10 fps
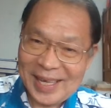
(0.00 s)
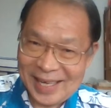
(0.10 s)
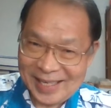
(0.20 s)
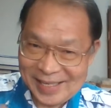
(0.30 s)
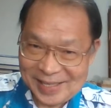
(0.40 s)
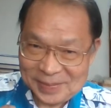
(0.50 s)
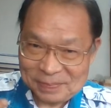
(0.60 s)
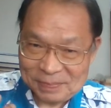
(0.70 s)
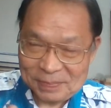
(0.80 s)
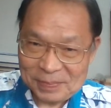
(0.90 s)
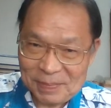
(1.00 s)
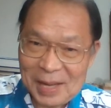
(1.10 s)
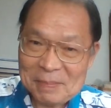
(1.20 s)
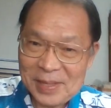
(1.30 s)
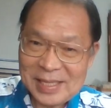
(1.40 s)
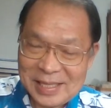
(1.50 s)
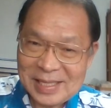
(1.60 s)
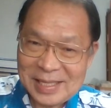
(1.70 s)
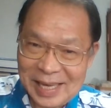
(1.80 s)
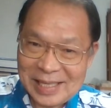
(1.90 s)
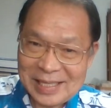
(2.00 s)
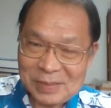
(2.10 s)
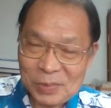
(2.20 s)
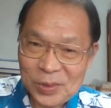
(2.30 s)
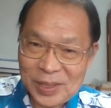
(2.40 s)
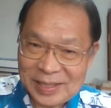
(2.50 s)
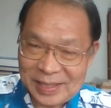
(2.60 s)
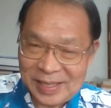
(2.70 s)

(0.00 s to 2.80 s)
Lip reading: is my personal testimonial